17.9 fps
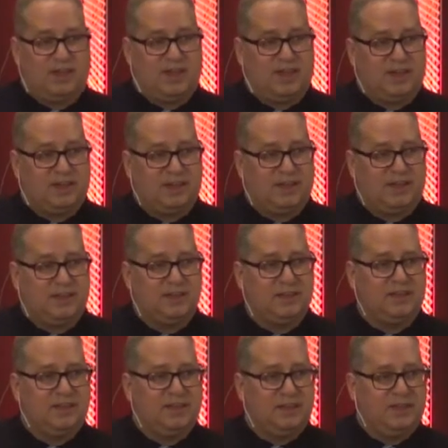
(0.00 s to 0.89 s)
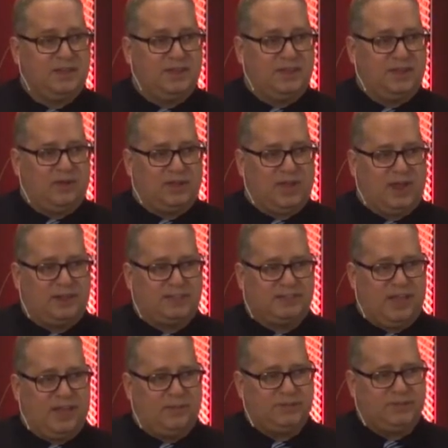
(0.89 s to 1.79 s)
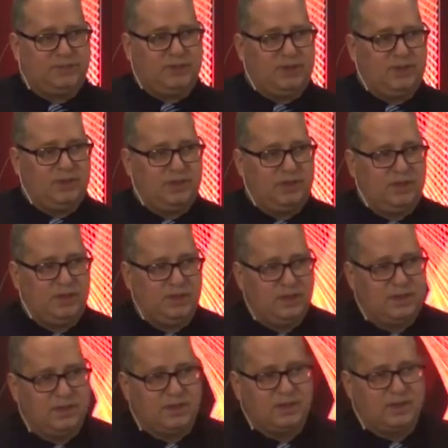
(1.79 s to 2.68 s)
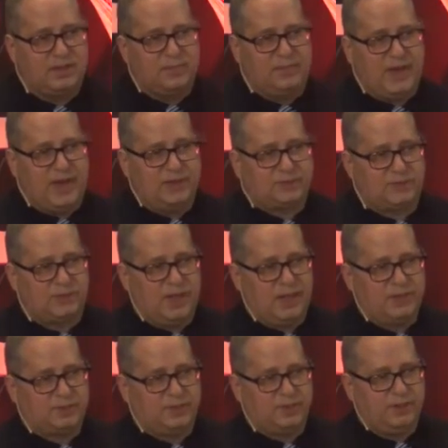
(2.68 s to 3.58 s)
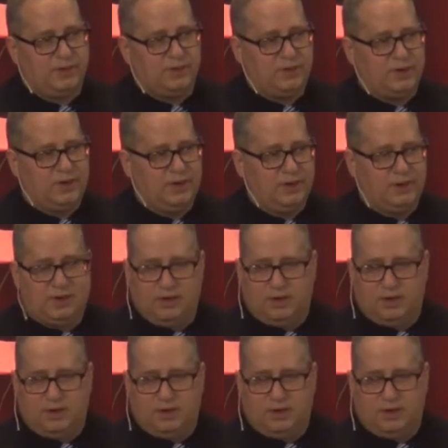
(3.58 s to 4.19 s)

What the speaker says: And, you know, a lot of times, pastor knocks on your door,